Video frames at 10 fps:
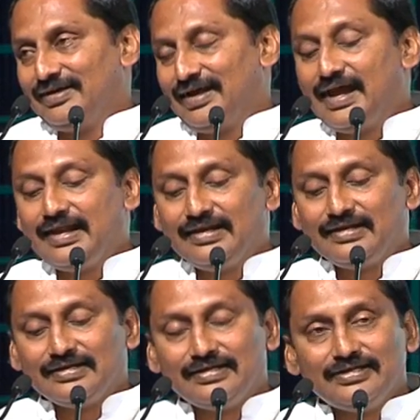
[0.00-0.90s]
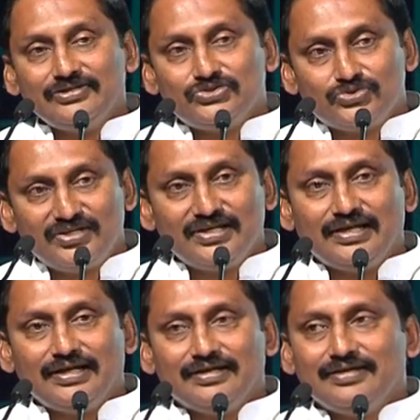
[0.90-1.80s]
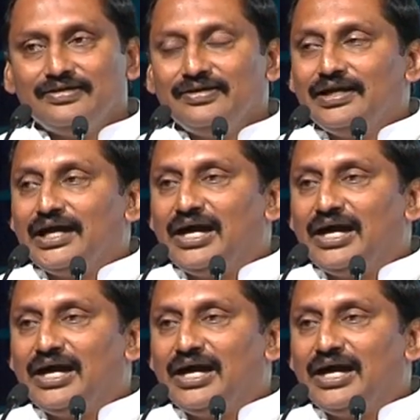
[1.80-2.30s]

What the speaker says: And today,